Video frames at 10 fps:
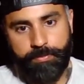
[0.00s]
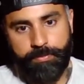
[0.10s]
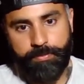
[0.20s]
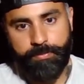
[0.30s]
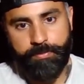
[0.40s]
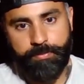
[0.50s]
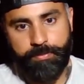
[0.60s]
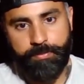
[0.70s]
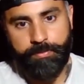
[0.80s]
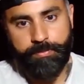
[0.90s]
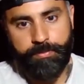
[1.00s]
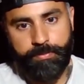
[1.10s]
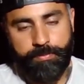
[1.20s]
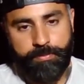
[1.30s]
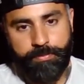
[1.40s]

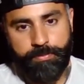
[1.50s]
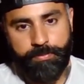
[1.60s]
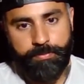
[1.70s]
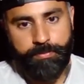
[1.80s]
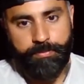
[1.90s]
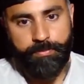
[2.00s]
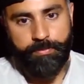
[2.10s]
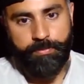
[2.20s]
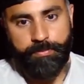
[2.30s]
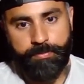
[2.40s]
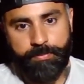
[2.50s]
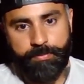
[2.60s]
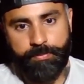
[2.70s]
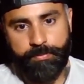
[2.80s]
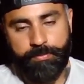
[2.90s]
(silent)